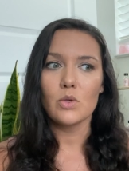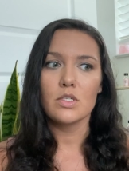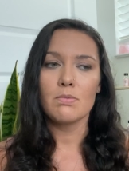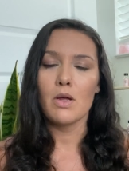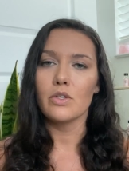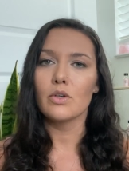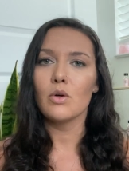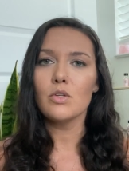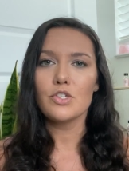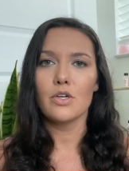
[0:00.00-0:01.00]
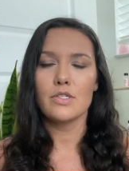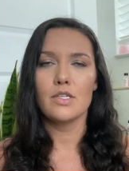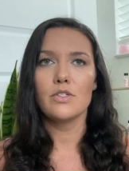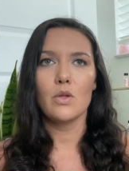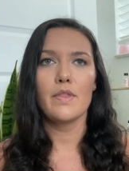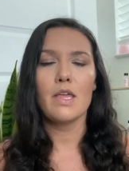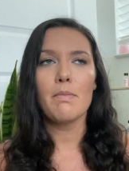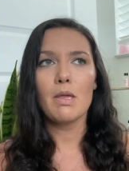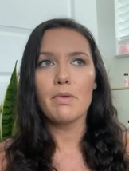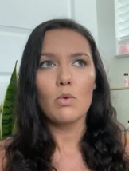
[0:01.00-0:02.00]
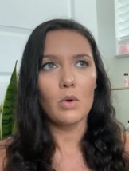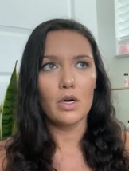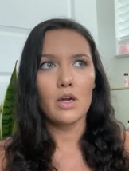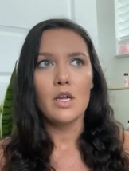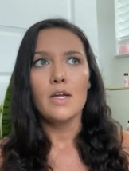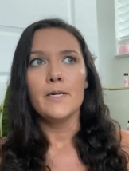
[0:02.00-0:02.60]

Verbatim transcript: or smaller cultures. And so they maybe were